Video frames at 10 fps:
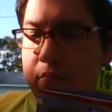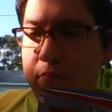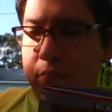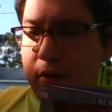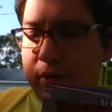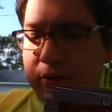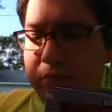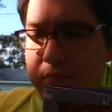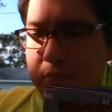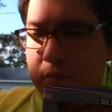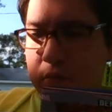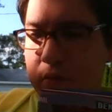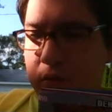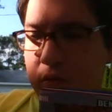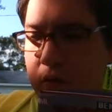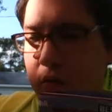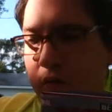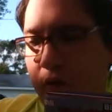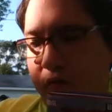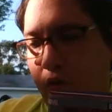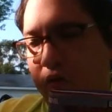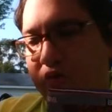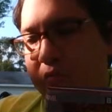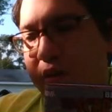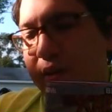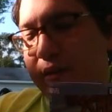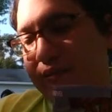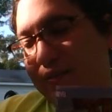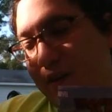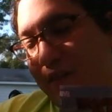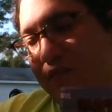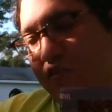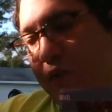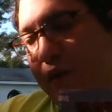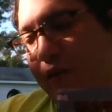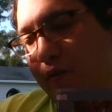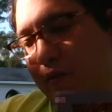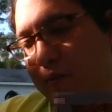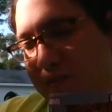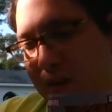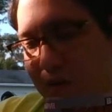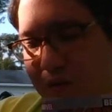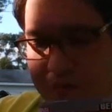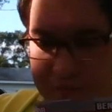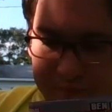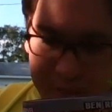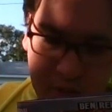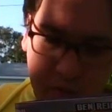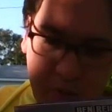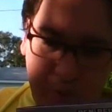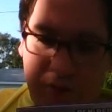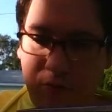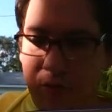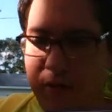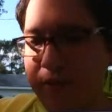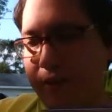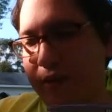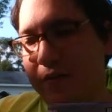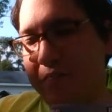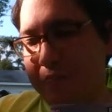Ben, of course, being the Scarlet Spider himself, Ben Reilly.